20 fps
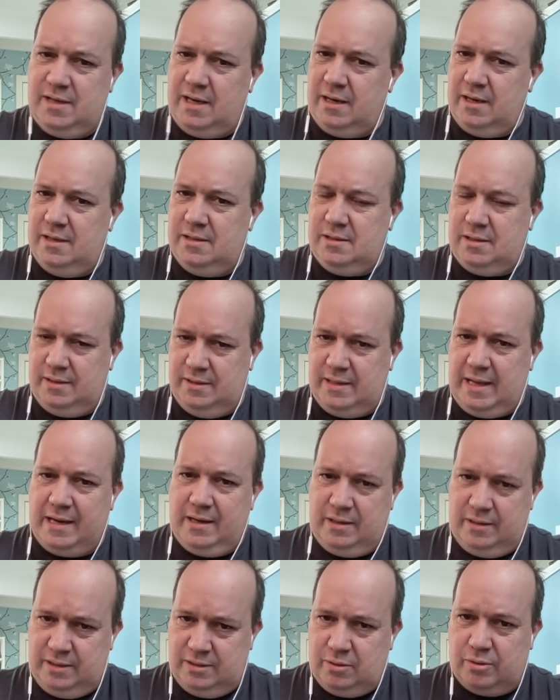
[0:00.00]
That is
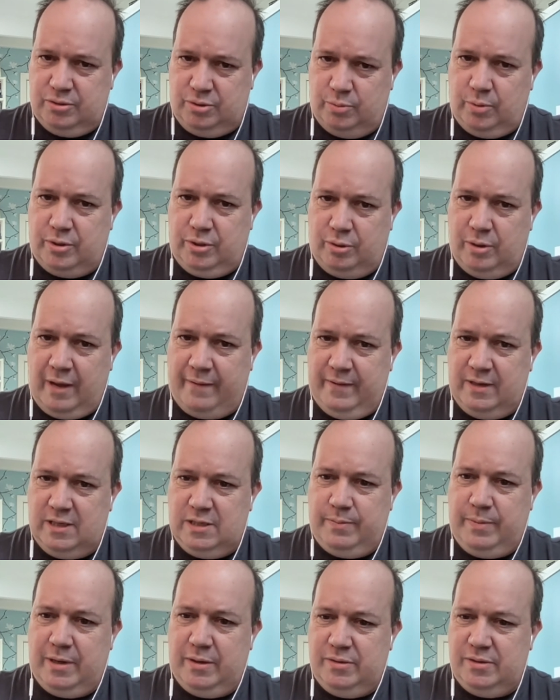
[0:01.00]
that is also what you have
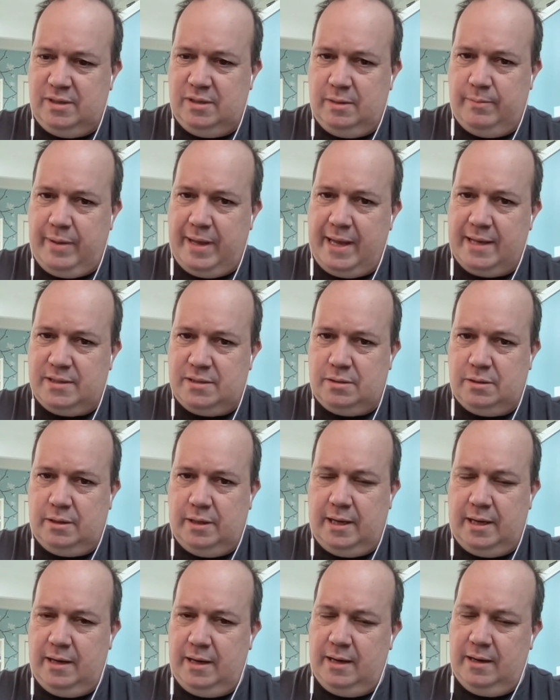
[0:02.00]
experienced in the past, or
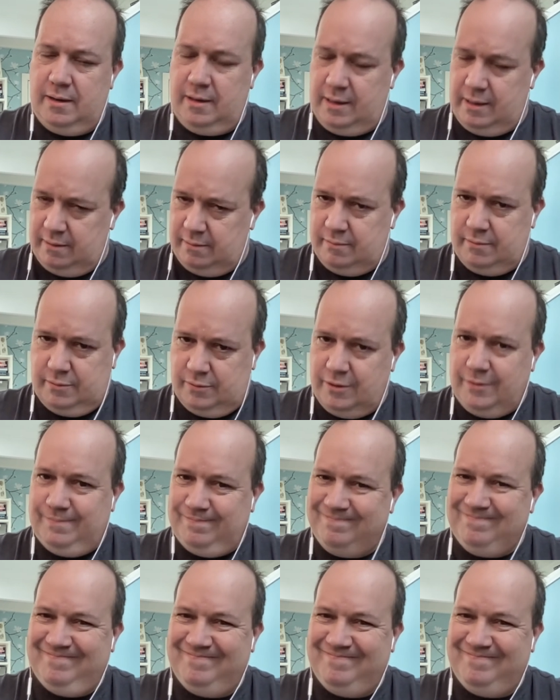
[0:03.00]
and, or.